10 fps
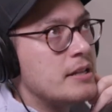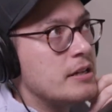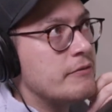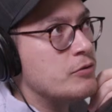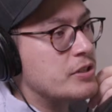
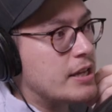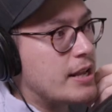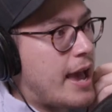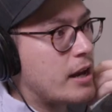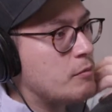of using an
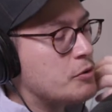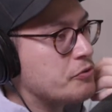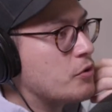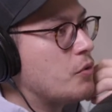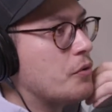Atomos
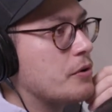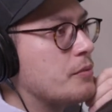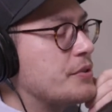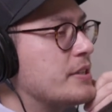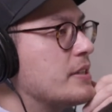recorder
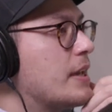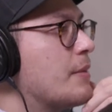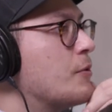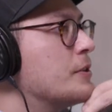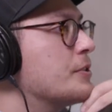with these
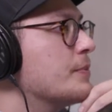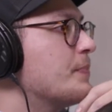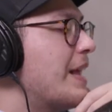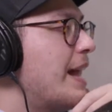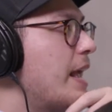cameras.
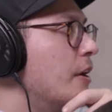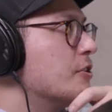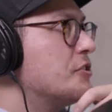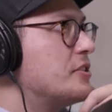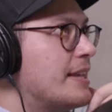And I
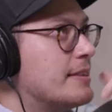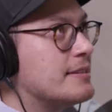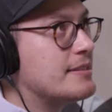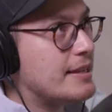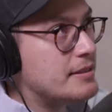understand the
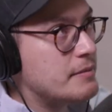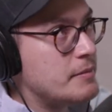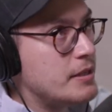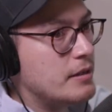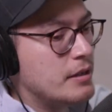
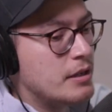sentiment.